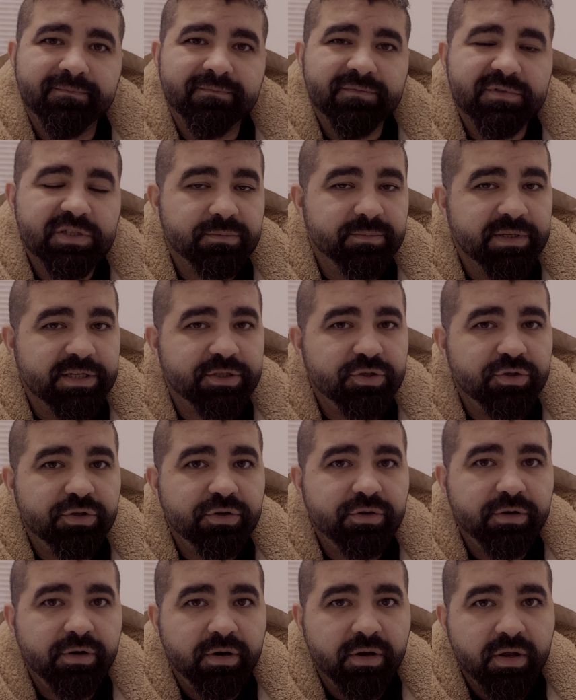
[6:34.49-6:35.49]
Just make
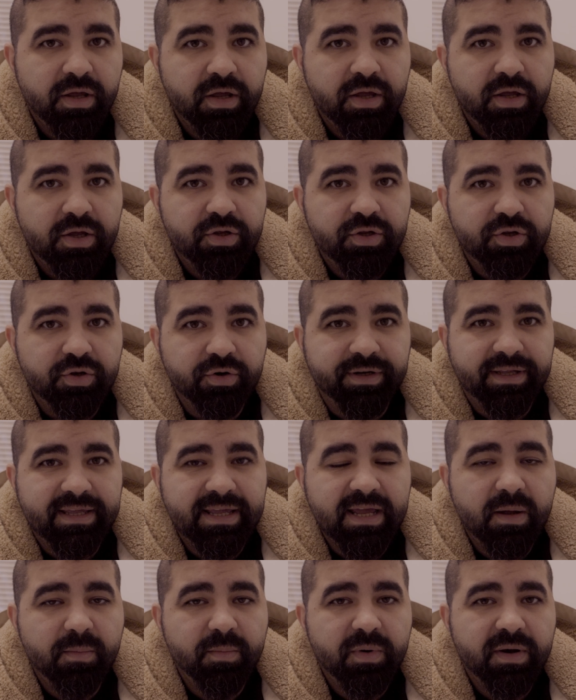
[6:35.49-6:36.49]
sure your
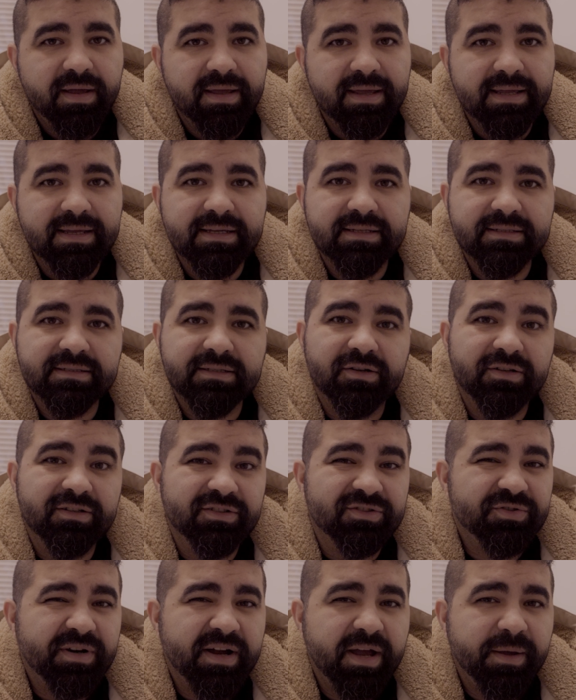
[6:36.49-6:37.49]
camera is on
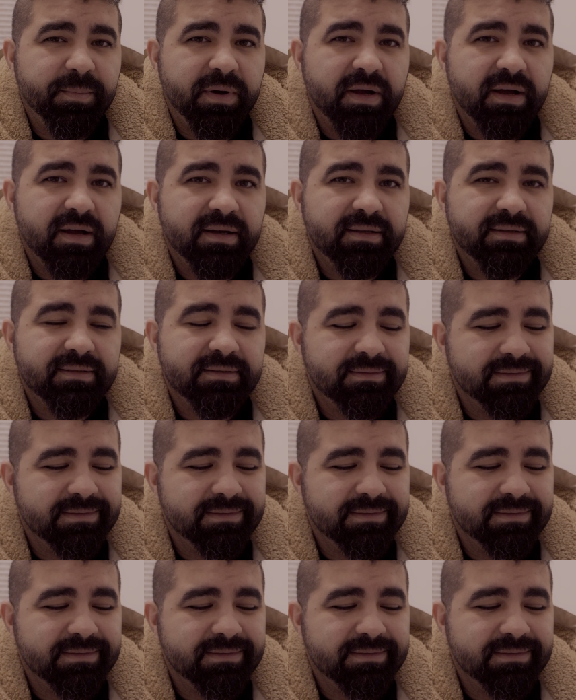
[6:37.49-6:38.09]
the tripod.